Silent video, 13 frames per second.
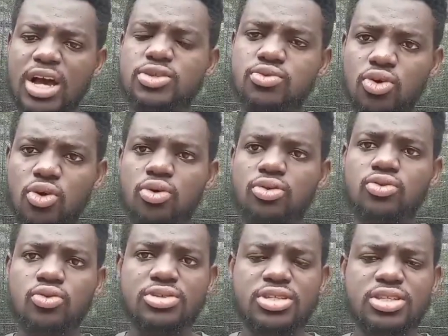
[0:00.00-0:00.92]
as you all
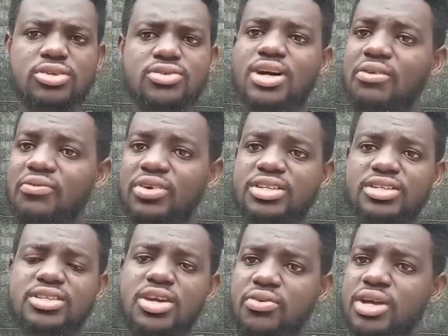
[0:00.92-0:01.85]
know, snails are
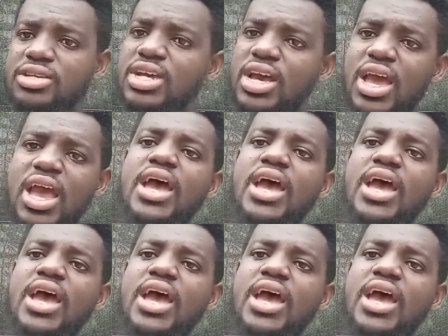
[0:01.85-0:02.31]
vegetarians